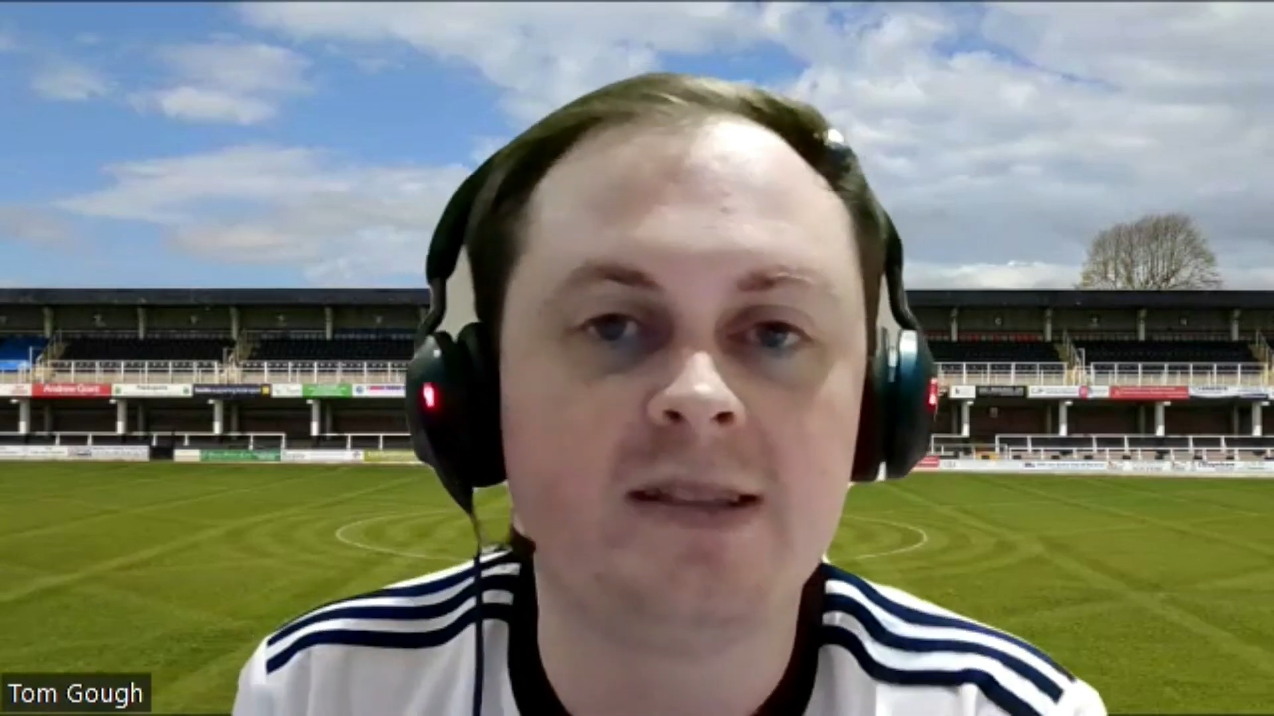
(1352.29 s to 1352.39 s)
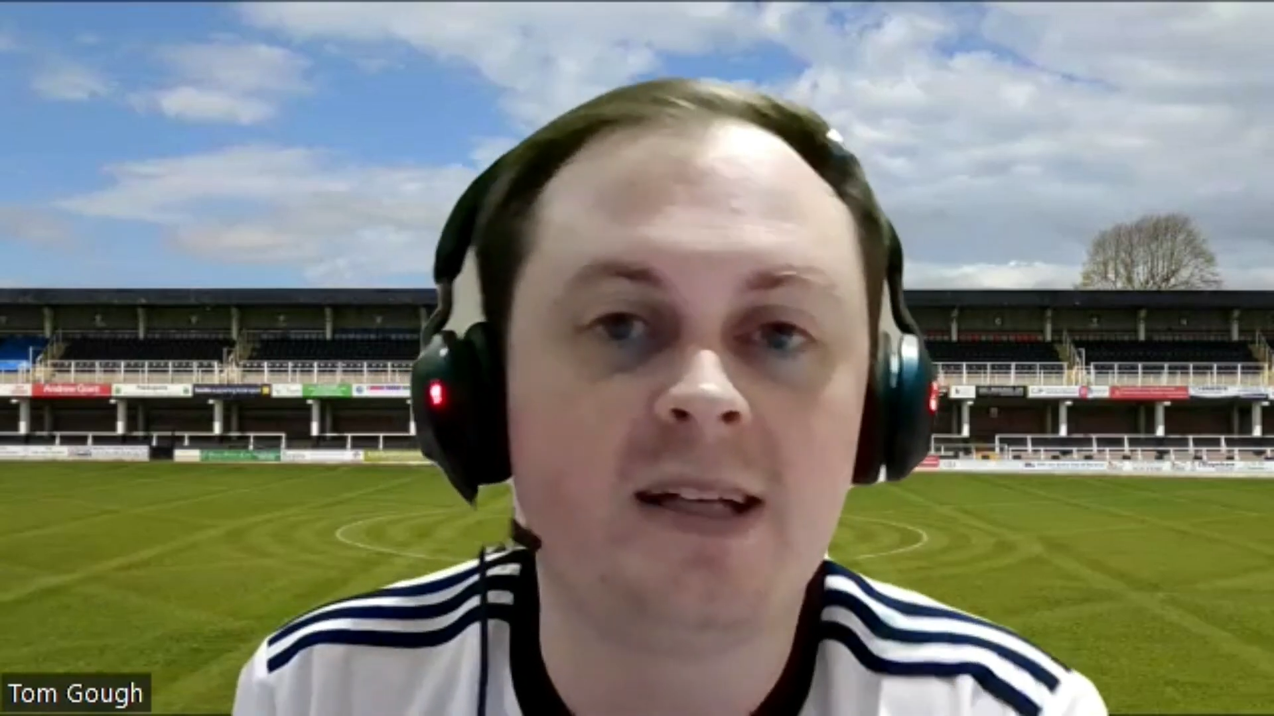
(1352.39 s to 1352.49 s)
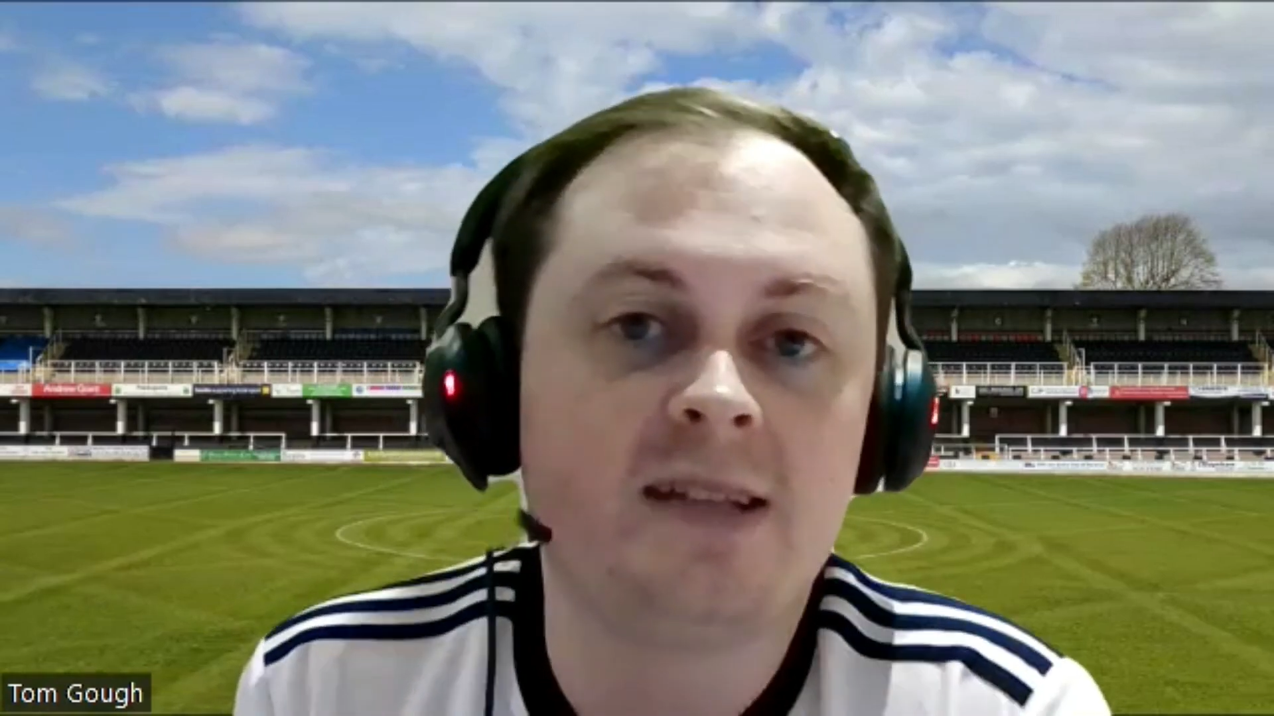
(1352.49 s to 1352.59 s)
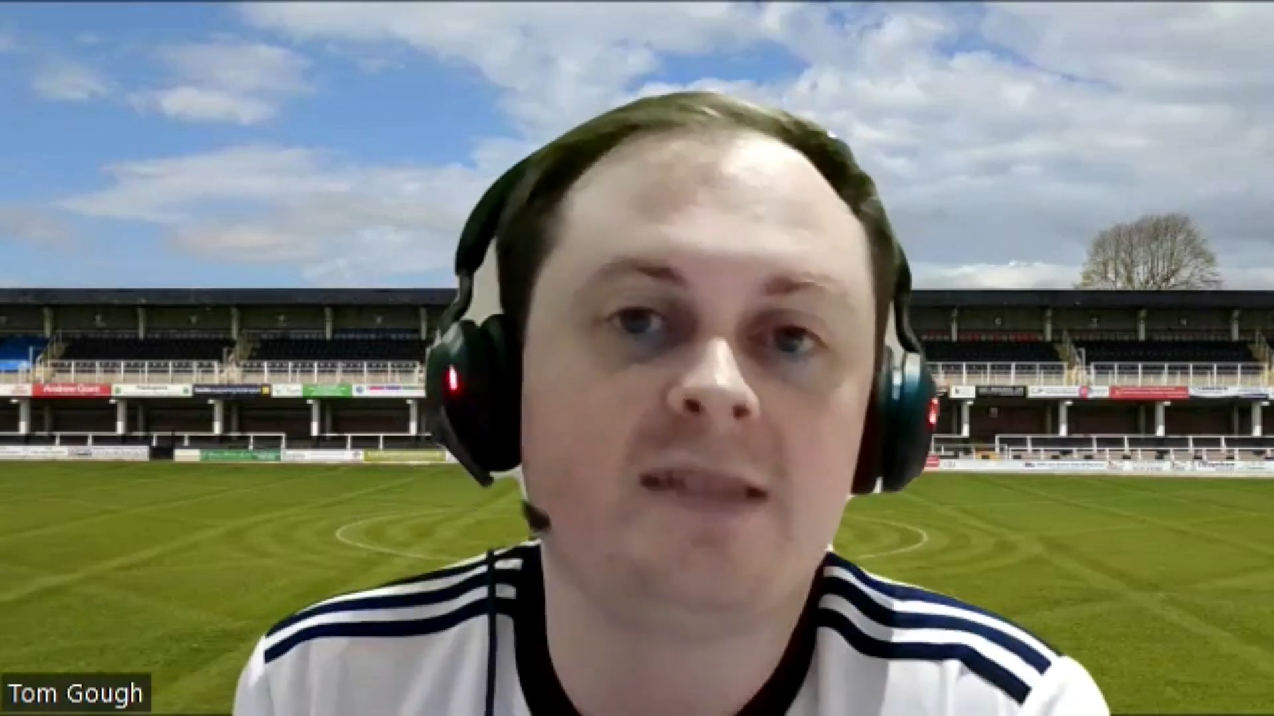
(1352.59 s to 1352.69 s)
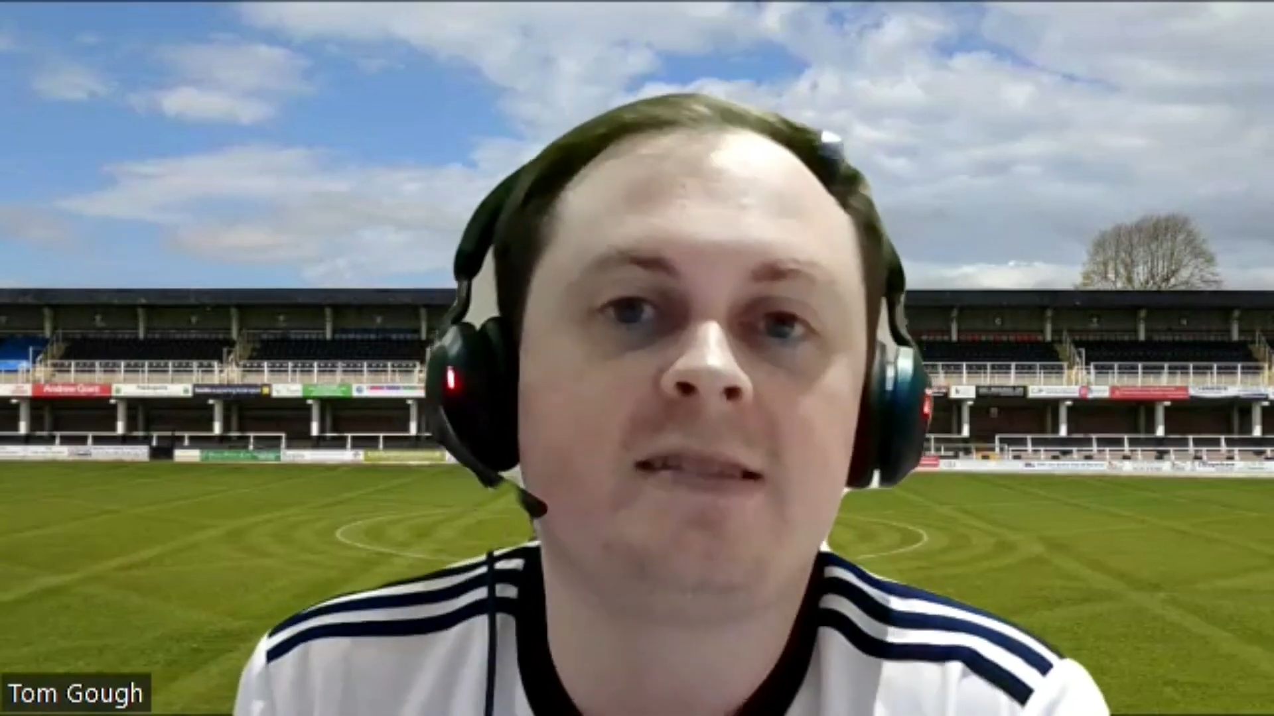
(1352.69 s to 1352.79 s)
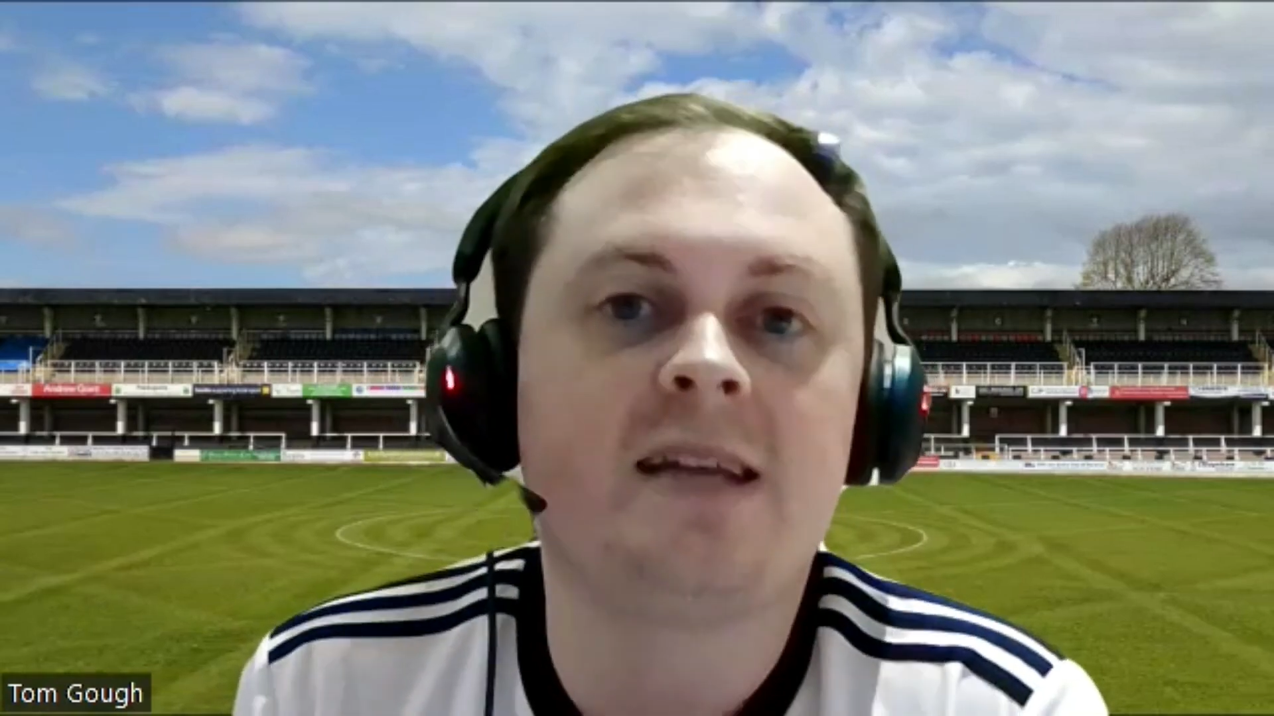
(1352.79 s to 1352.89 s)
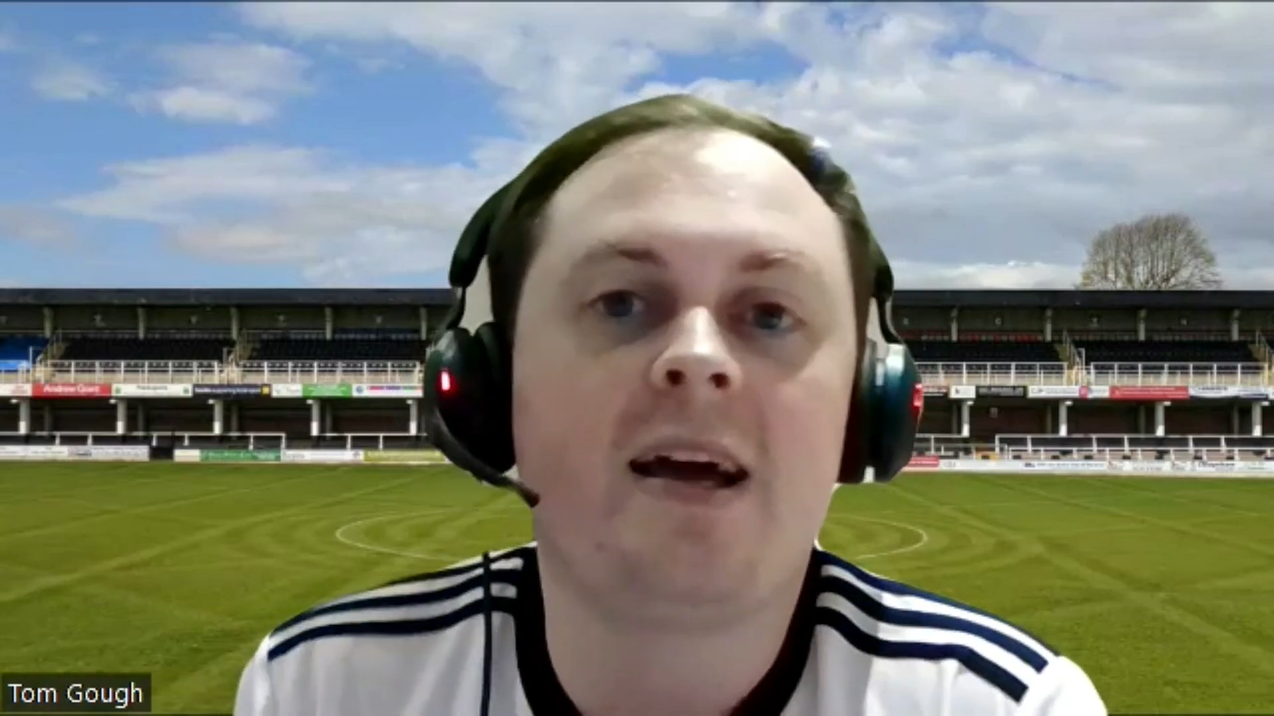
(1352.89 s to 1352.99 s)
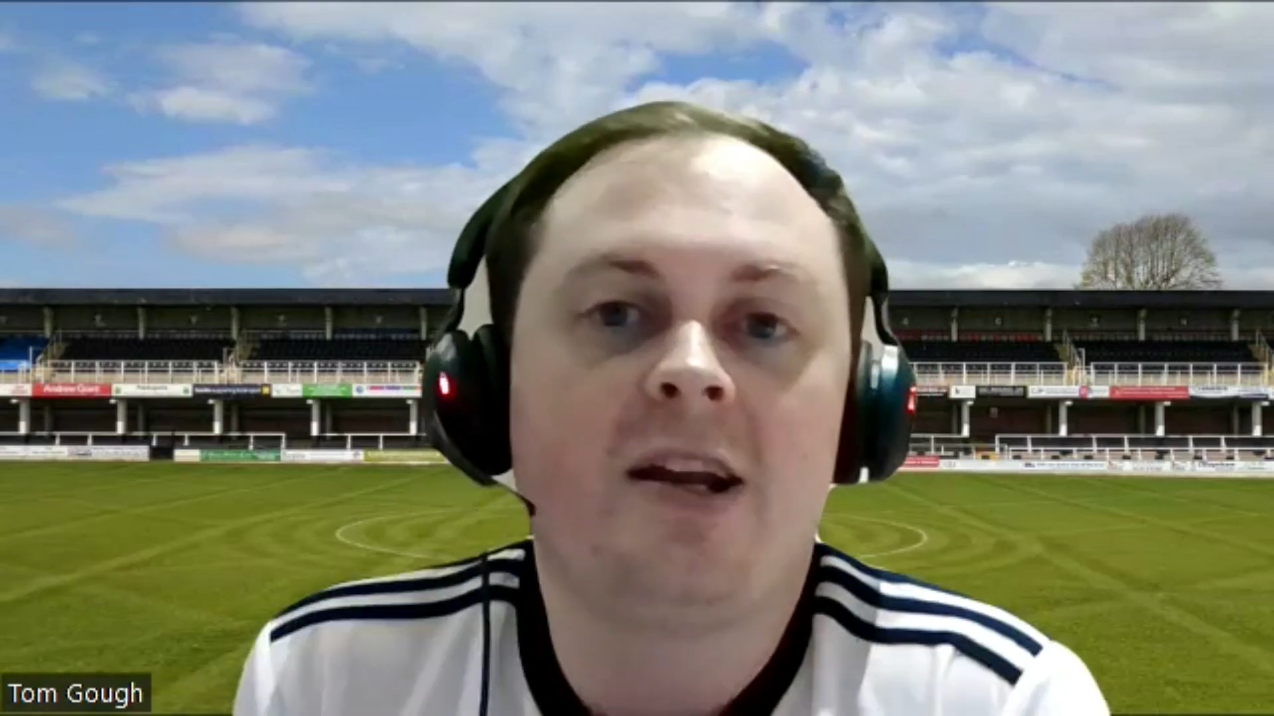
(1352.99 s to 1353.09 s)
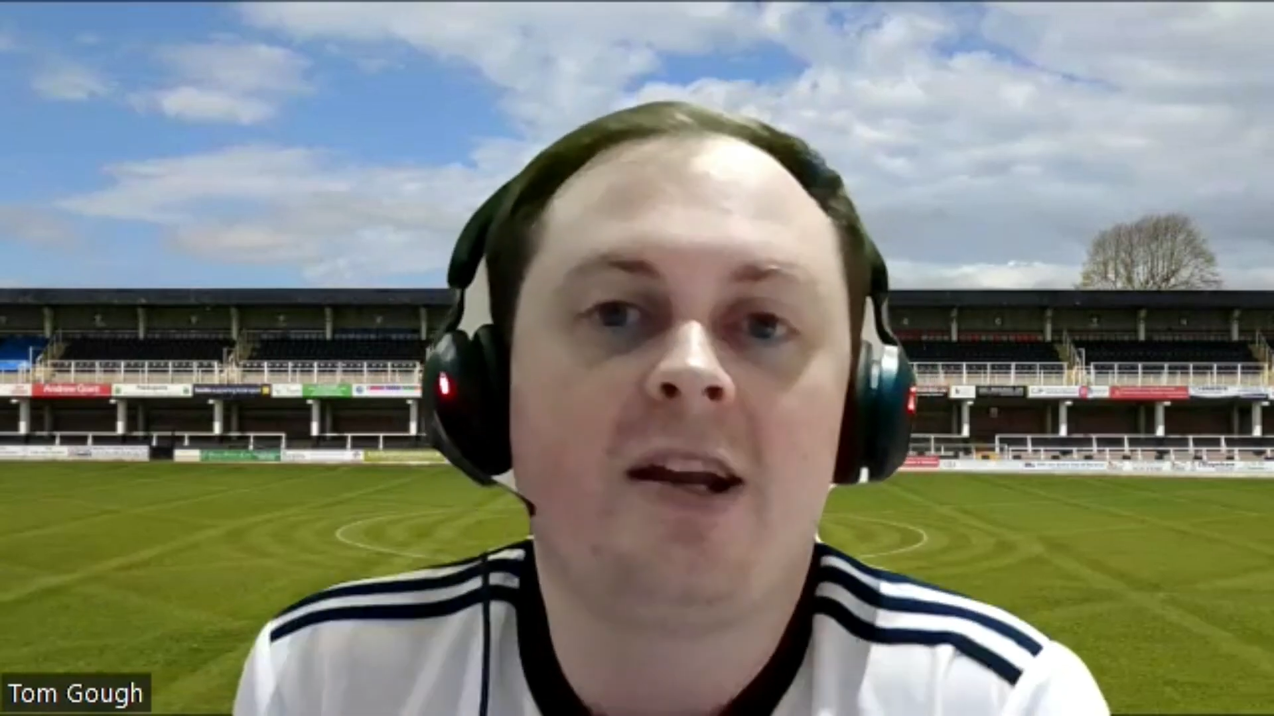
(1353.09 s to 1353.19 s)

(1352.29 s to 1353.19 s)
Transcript: here to stay.